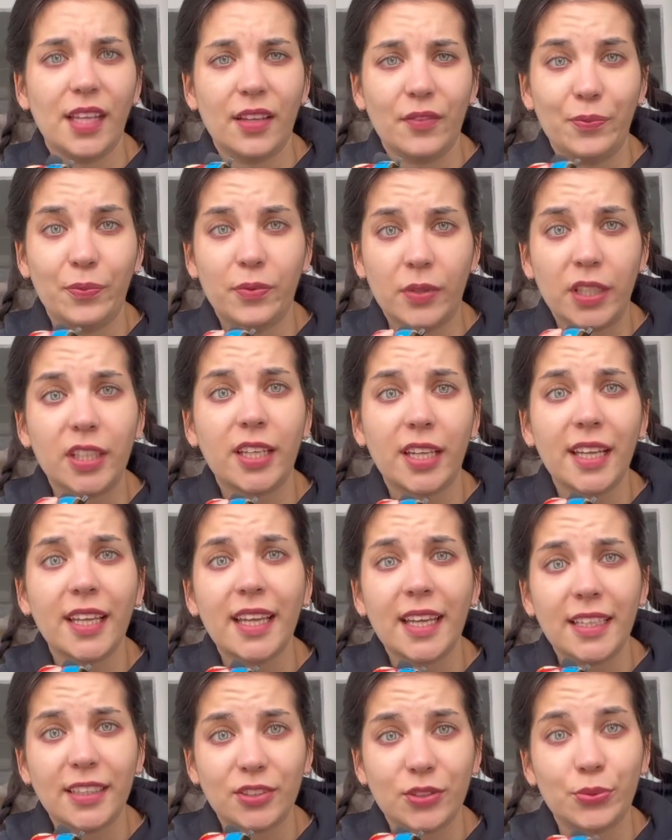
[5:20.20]
we're gonna
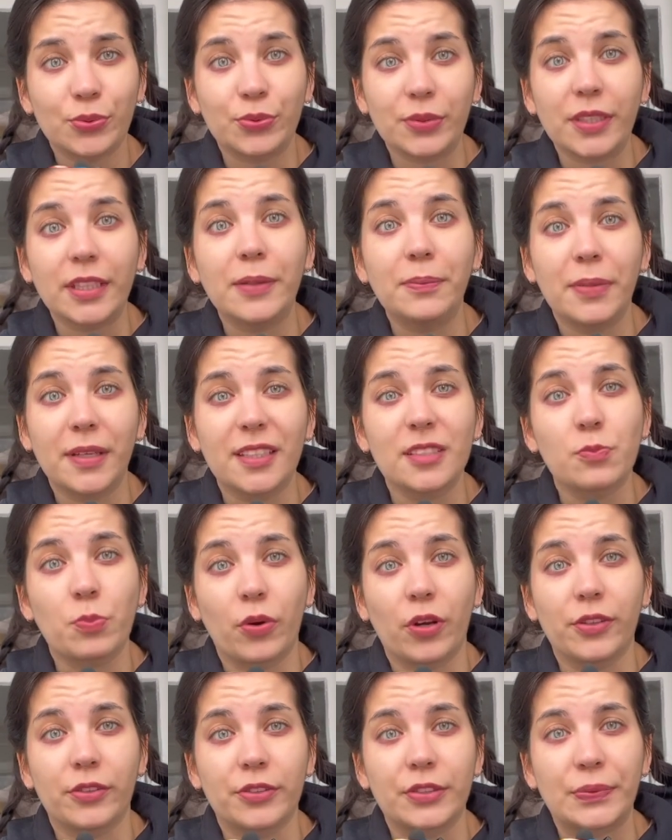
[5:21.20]
get into really big
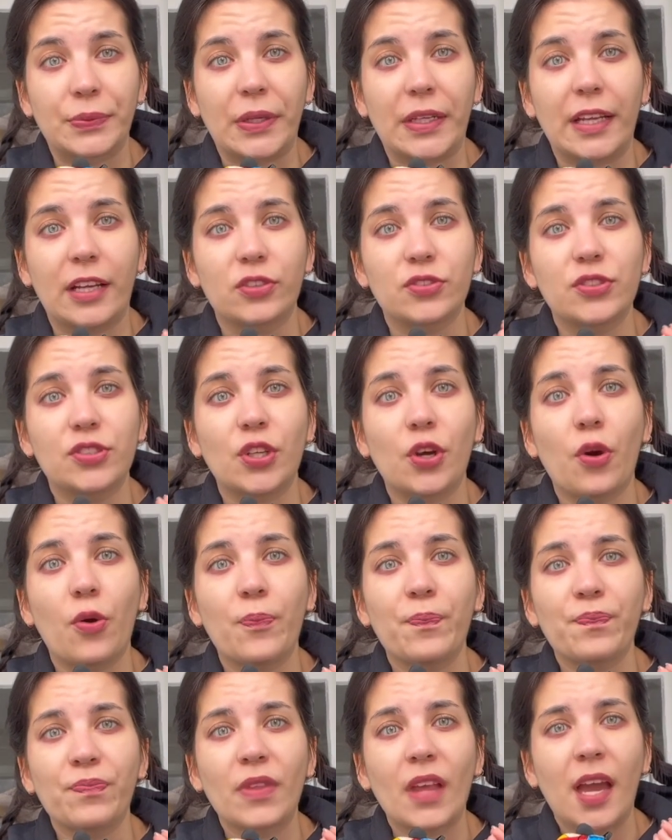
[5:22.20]
spoilers right now.
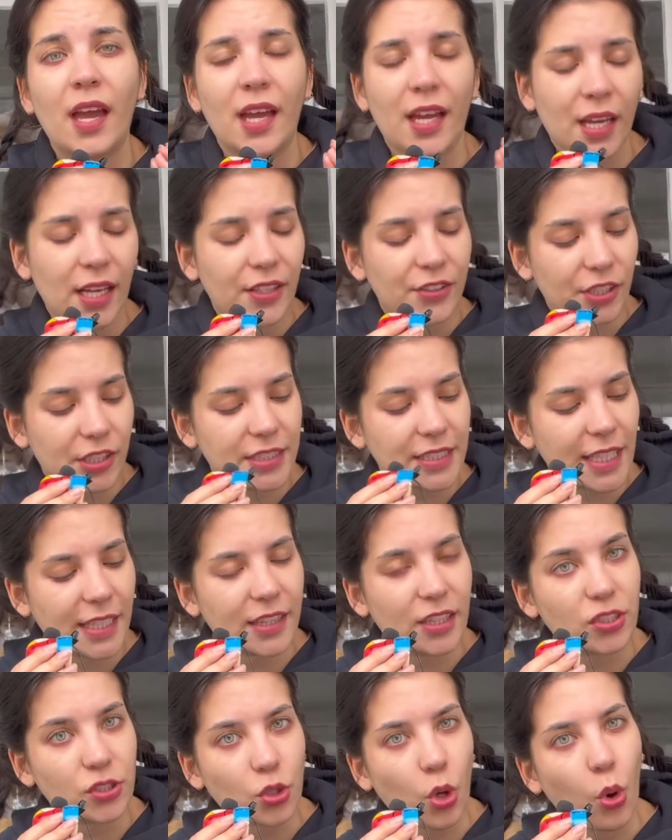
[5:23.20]
So there's like
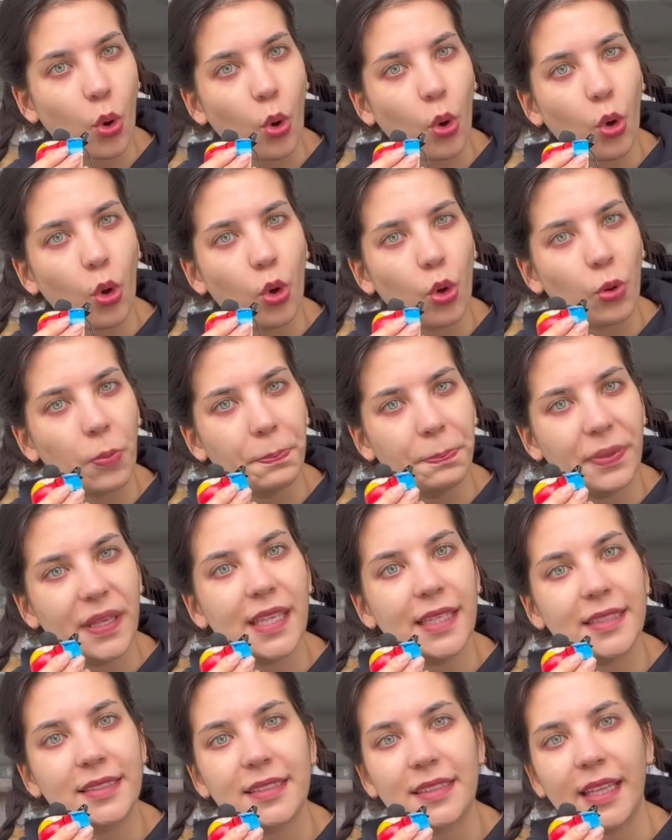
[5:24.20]
this whole
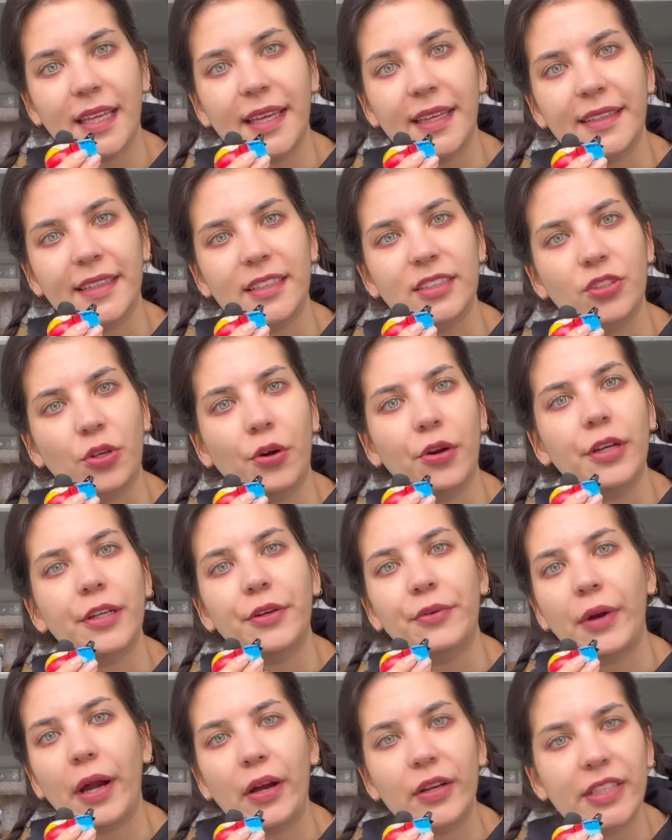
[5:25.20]
beast thing that's going
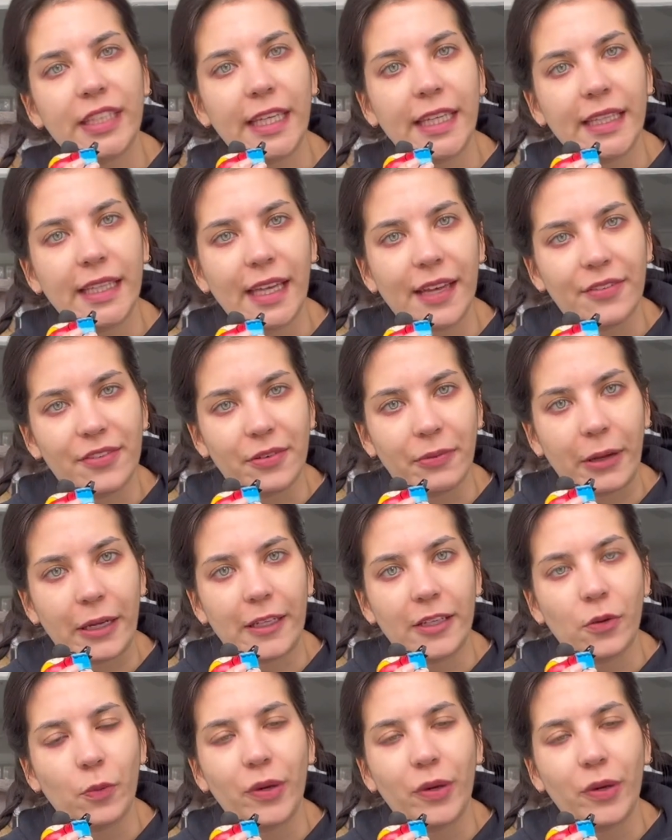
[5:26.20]
around killing everybody.